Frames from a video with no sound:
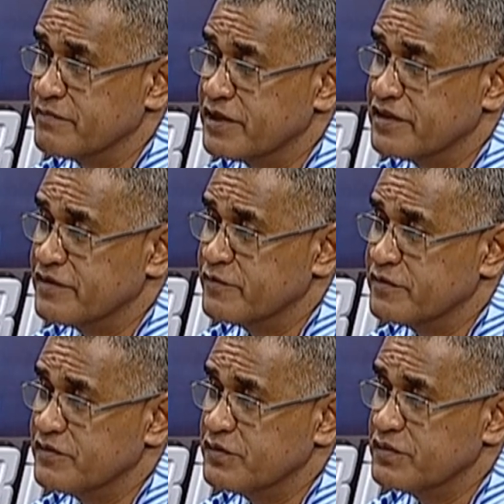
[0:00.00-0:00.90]
And
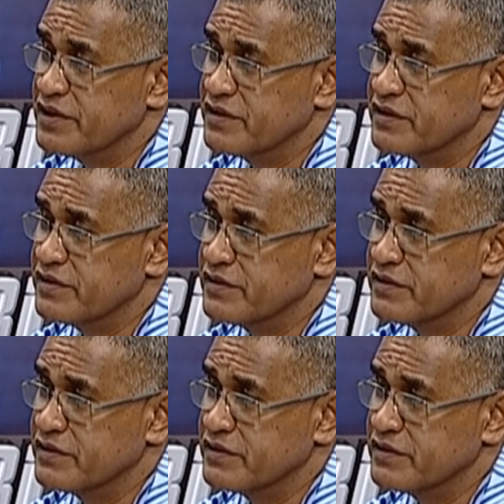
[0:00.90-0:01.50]
if you take,